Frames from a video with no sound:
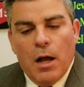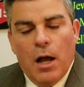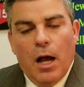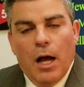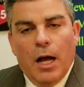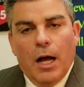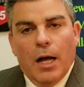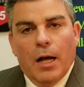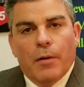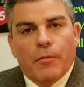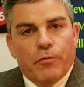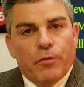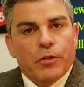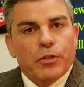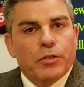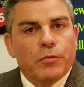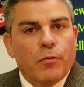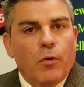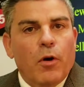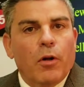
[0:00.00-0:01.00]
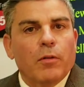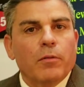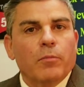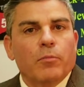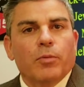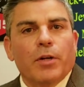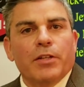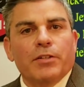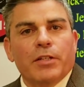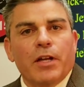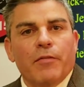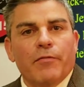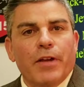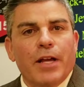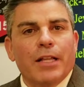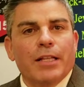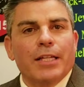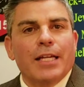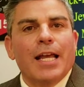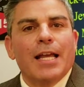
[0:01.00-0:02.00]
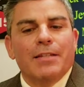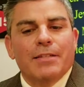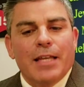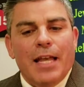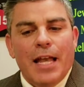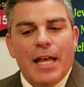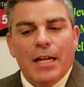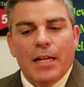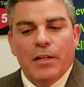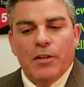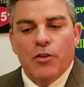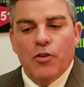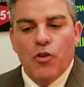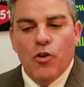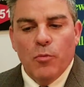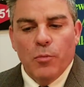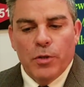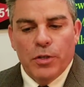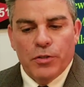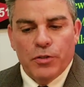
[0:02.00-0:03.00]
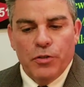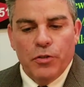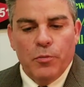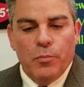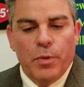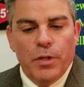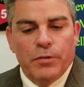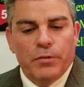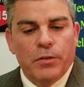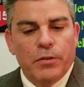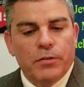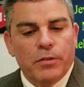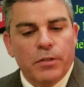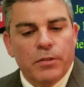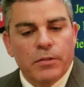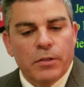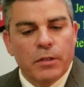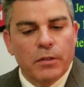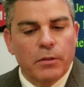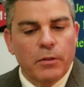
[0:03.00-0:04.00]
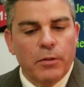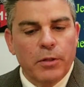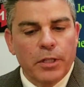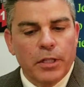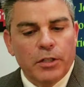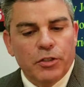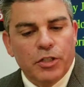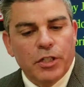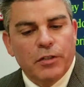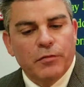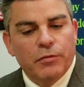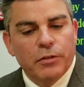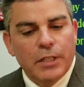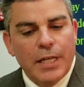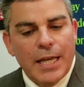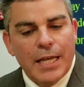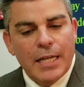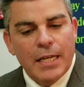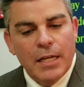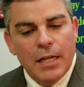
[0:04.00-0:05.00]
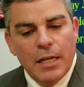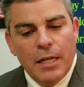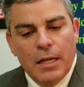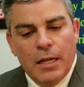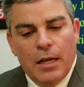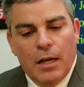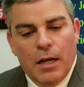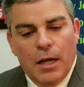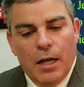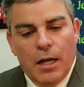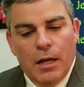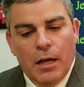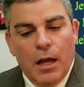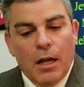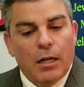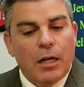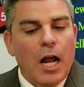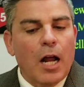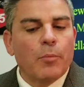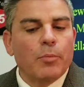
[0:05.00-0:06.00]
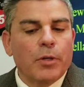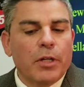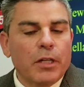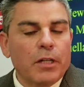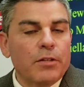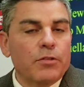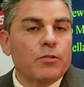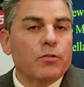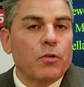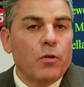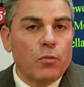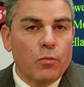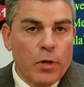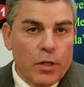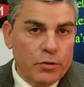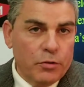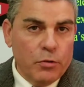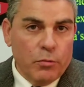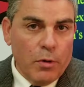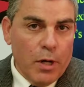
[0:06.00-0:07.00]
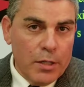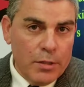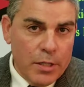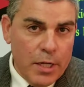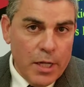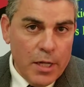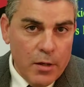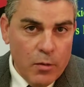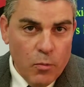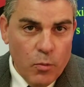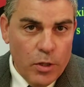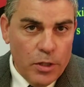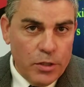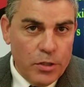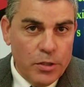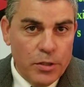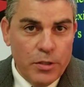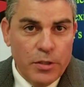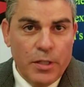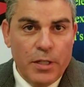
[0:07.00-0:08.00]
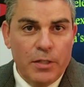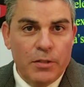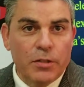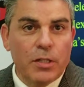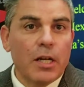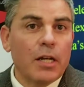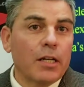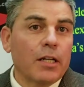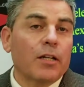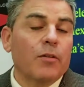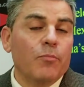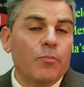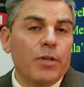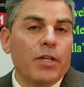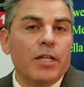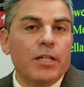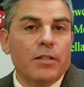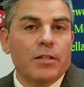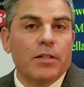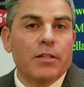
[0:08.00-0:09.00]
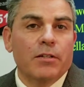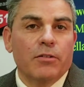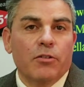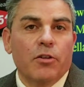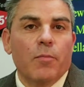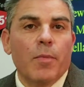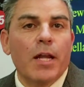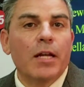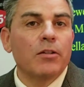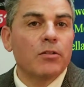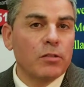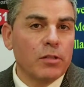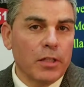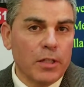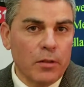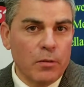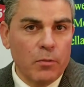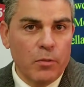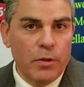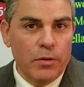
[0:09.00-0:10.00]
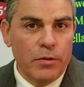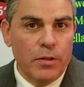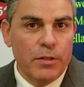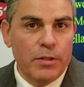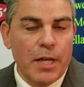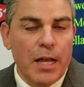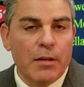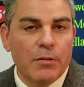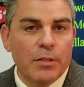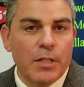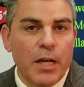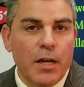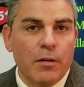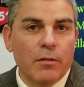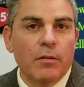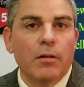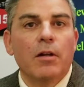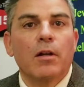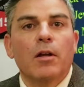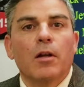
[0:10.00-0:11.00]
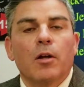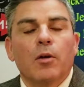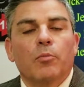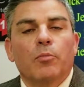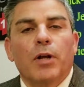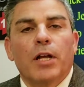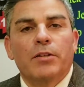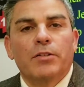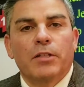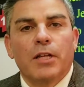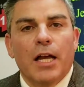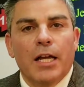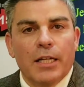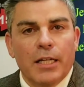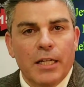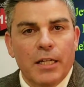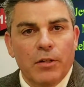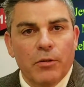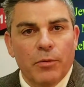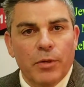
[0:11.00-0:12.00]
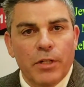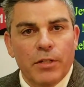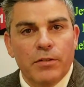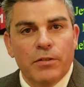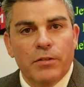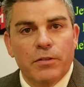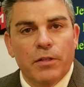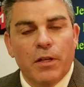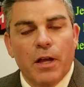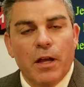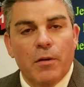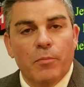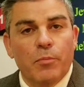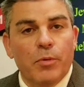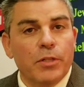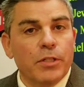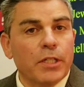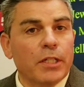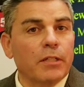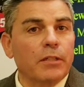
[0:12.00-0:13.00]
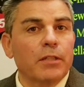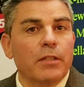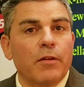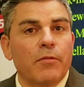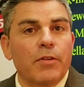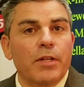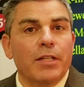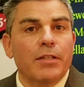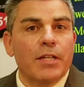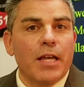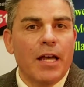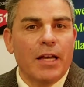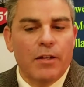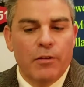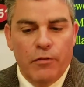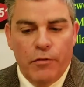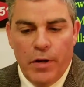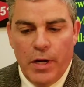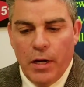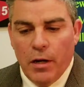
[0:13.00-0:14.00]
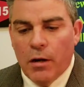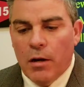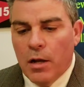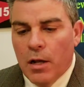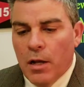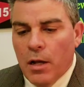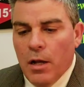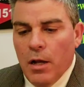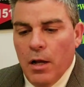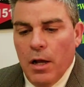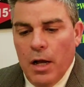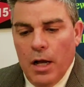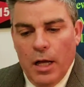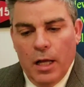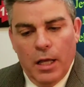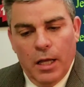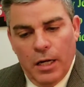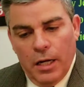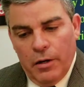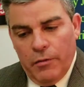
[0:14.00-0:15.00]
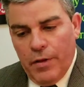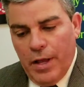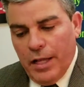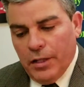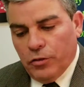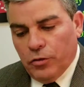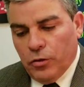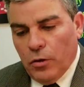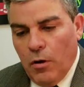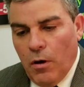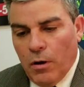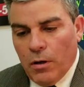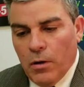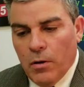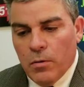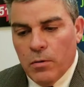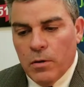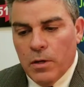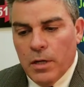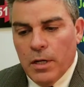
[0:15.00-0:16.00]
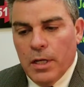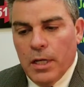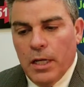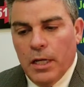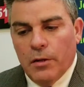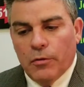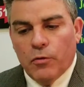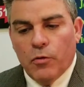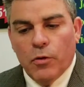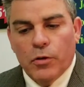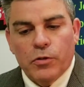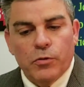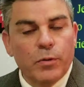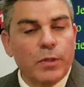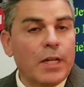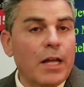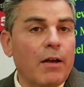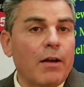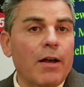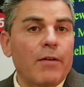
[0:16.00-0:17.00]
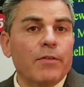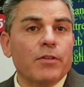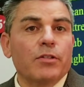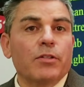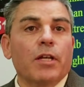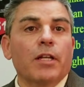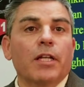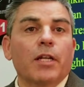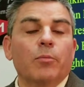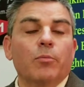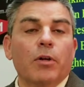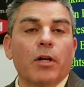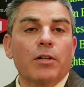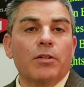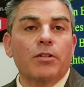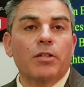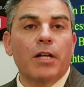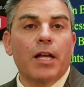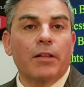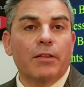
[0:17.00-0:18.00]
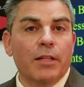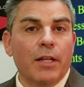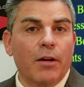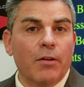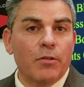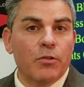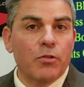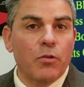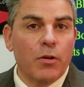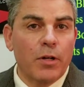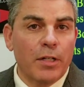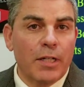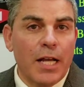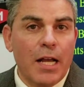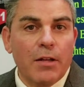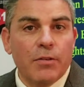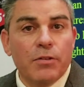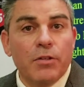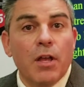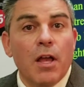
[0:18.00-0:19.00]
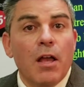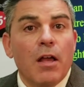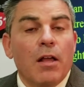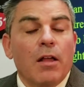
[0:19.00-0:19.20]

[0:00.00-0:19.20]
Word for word: Uh, first of all, Prescott Valley has added numerous new businesses, including a Chick-fil-A, uh, Gabriella's Restaurante, which is going to compete tremendously with the downtown Prescott eateries, uh, particularly of the Italian Fare, uh, an advanced auto, and of course we now have a Sunday brunch at the Arizona Downs.